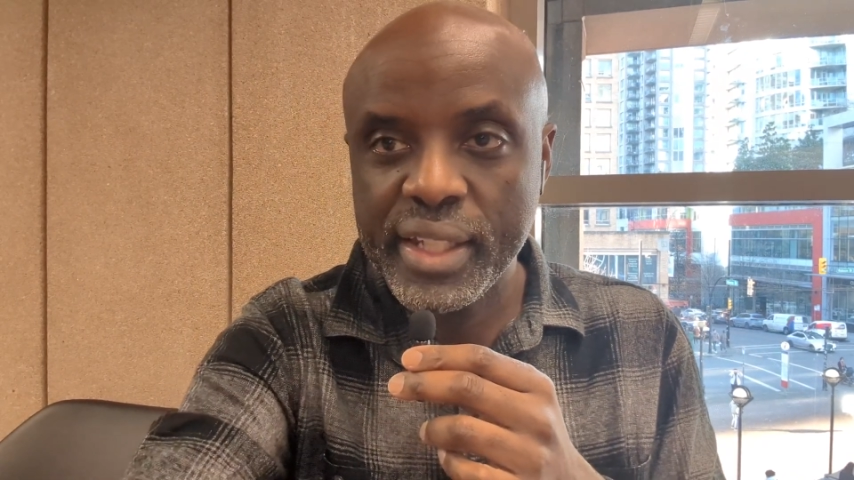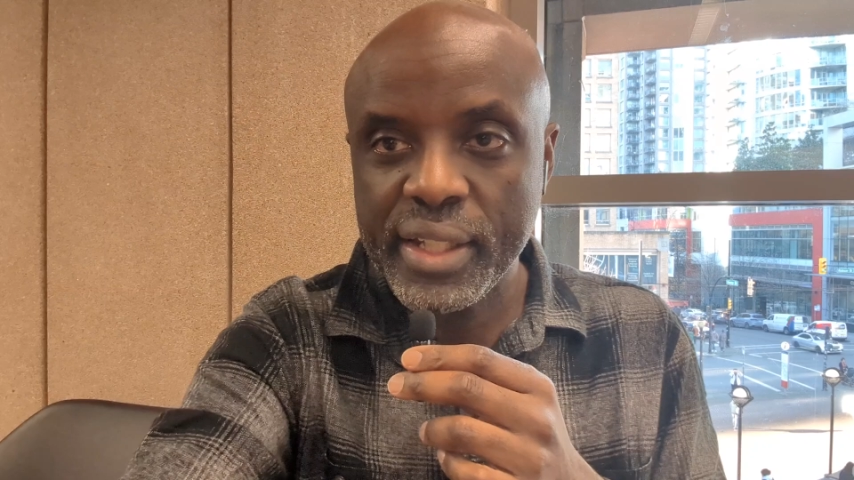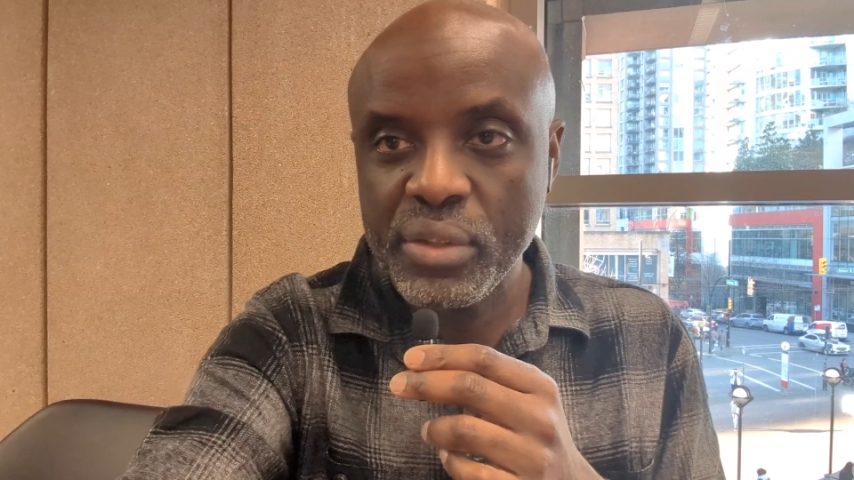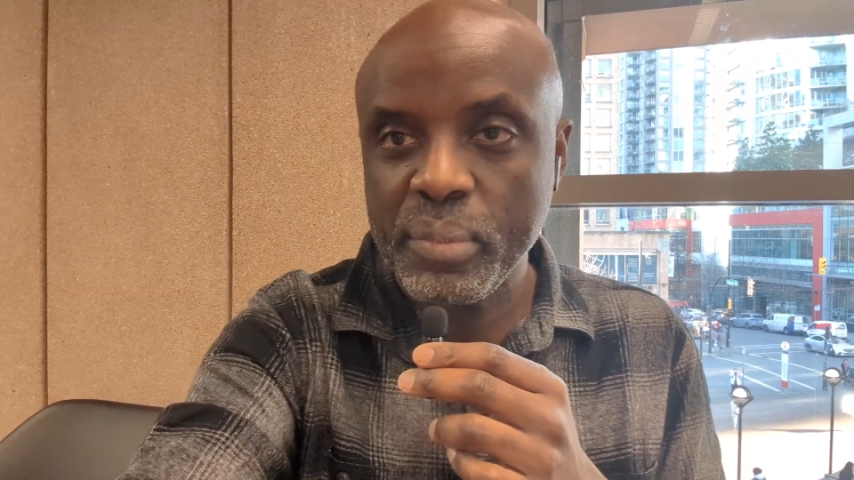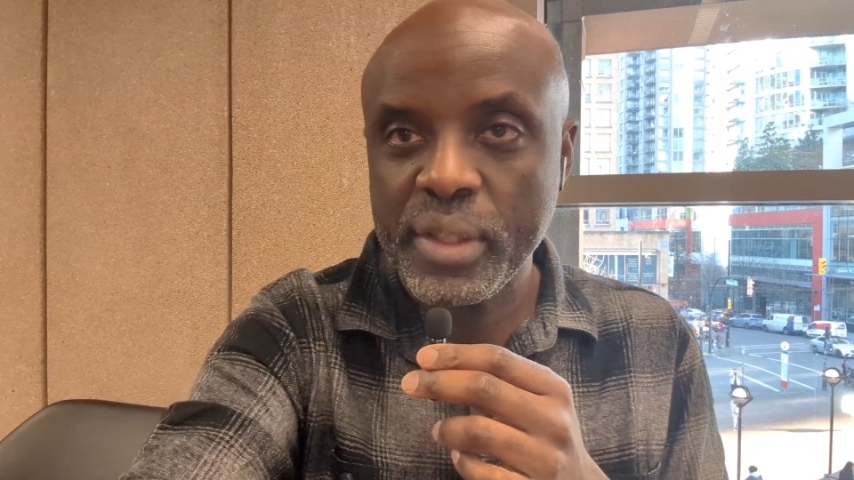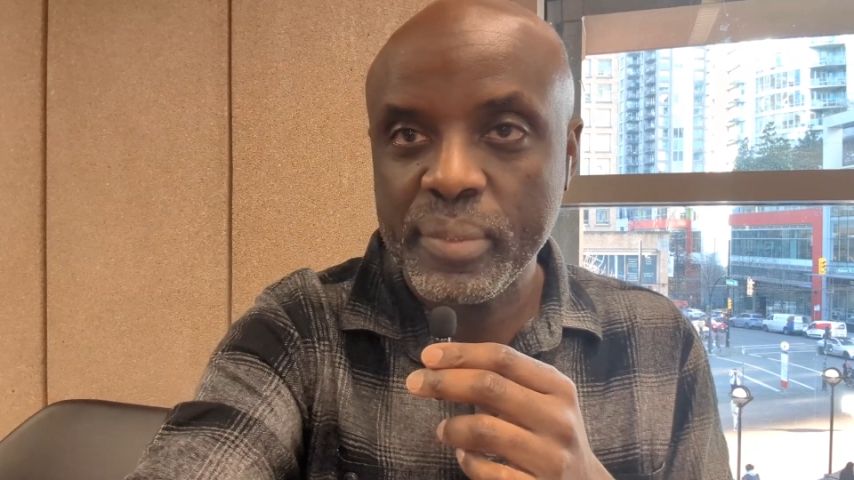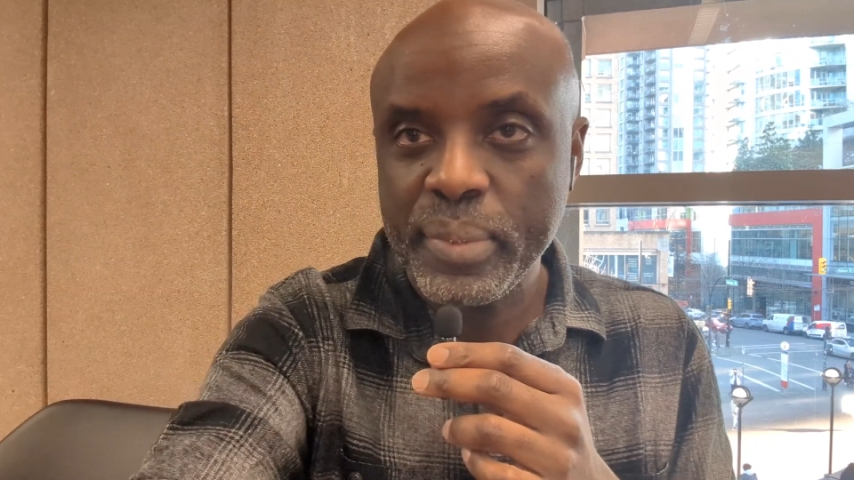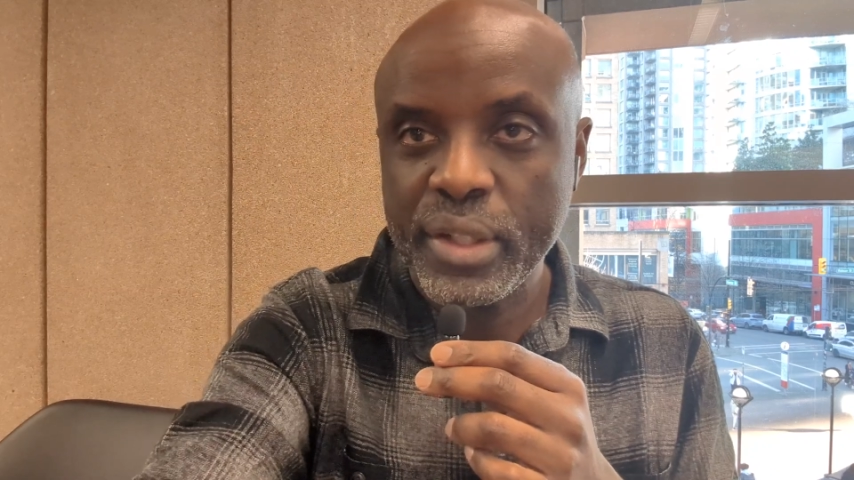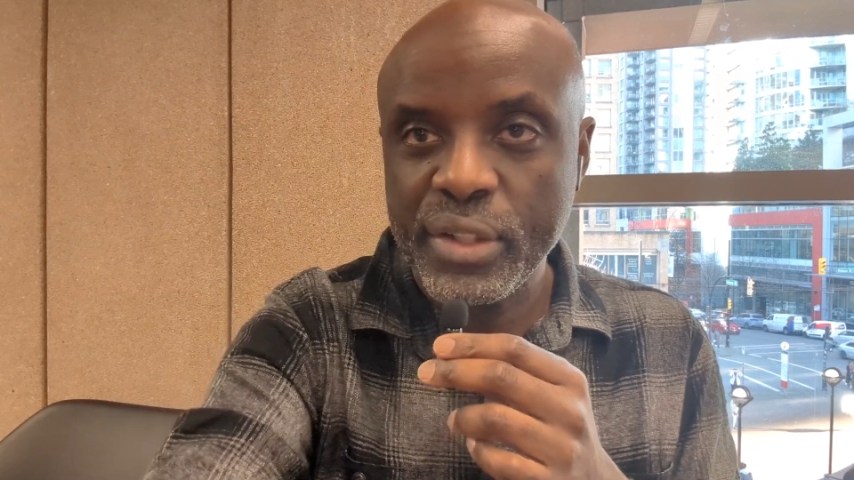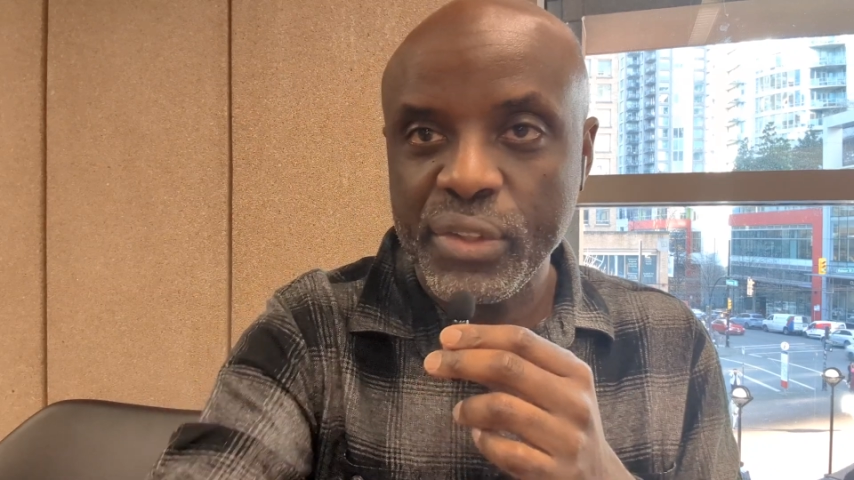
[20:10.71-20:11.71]
I get to meet
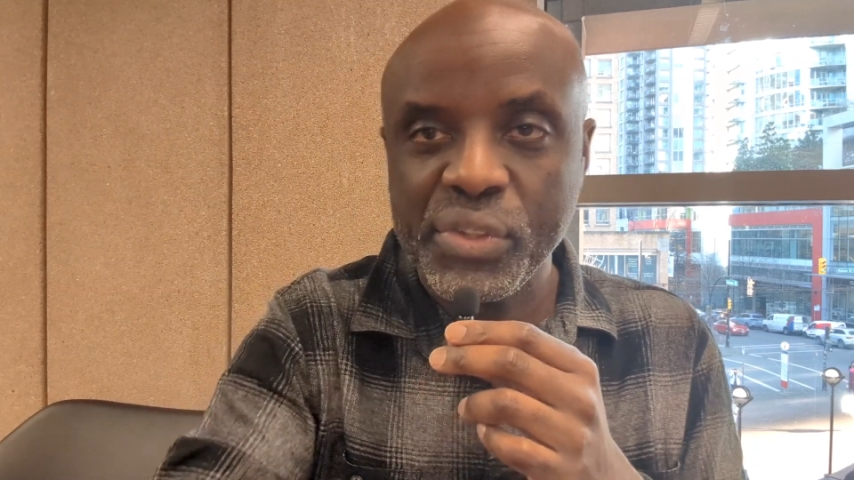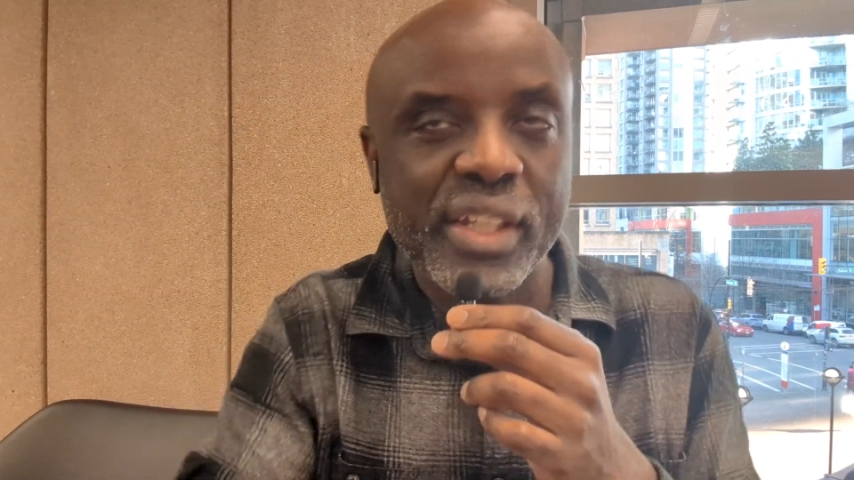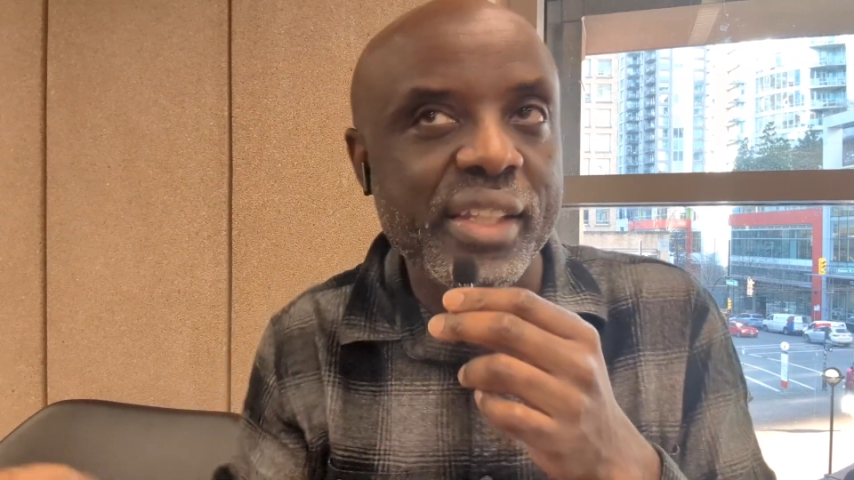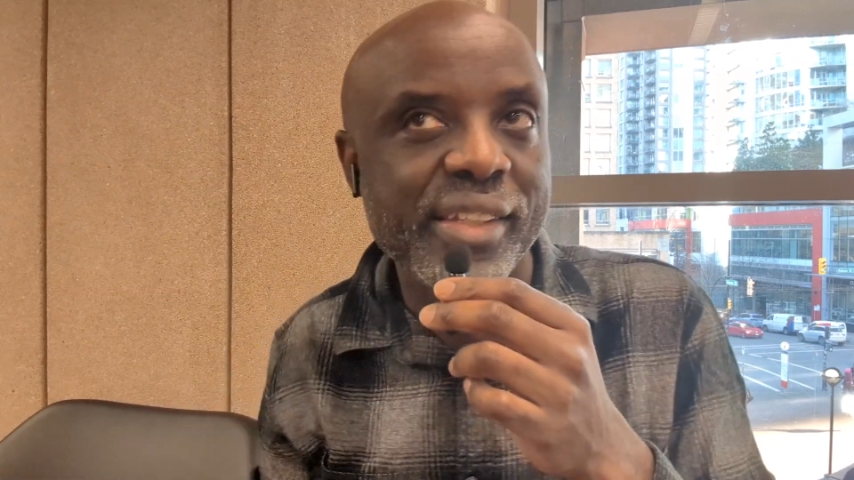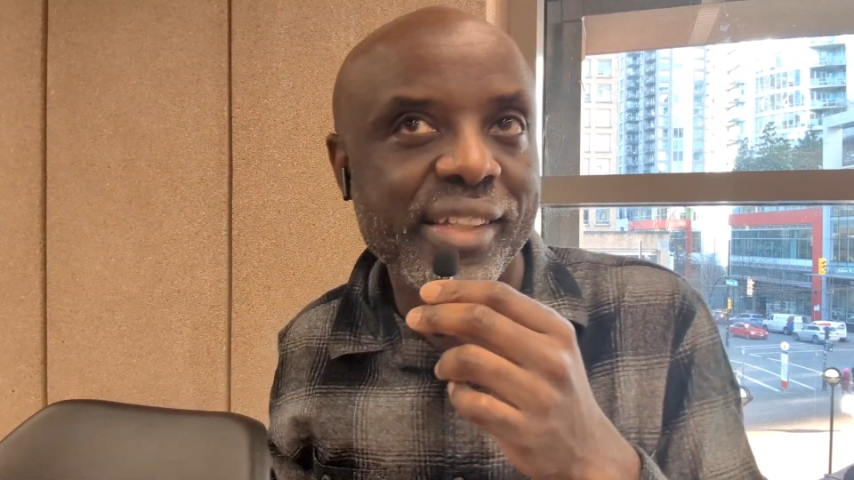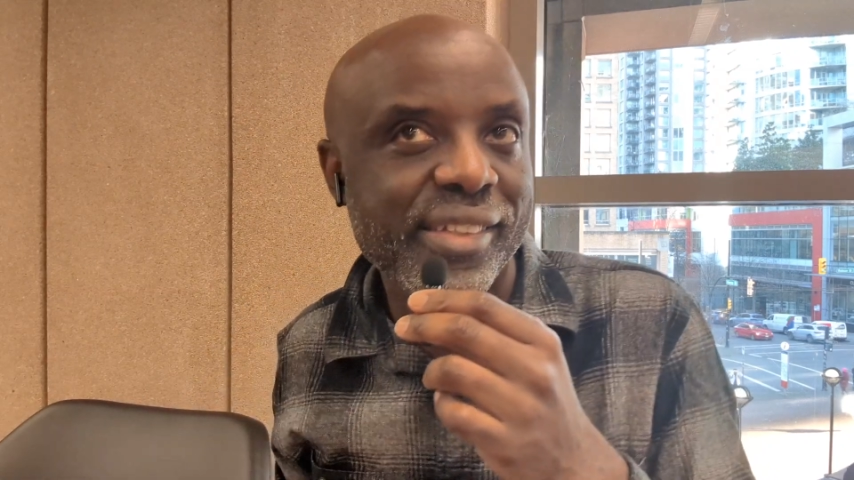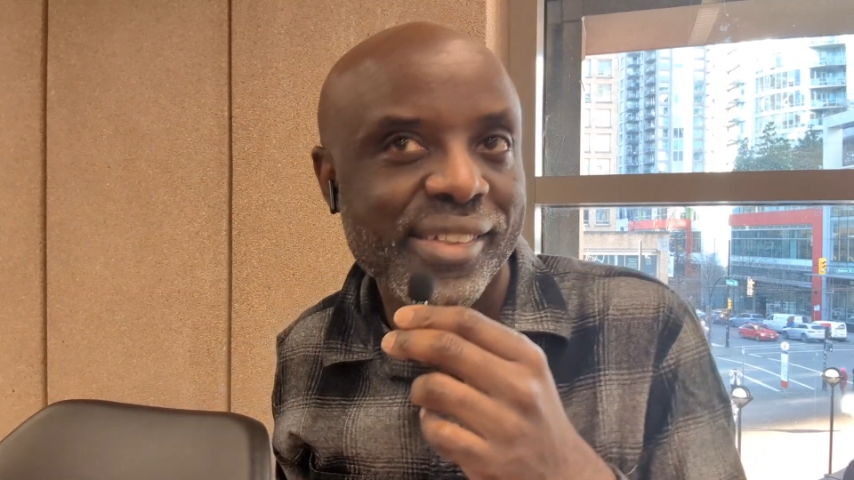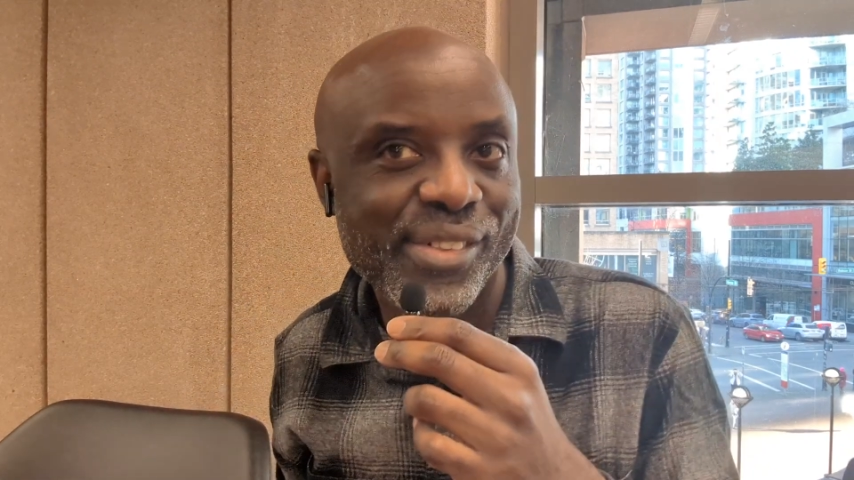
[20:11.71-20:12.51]
partners and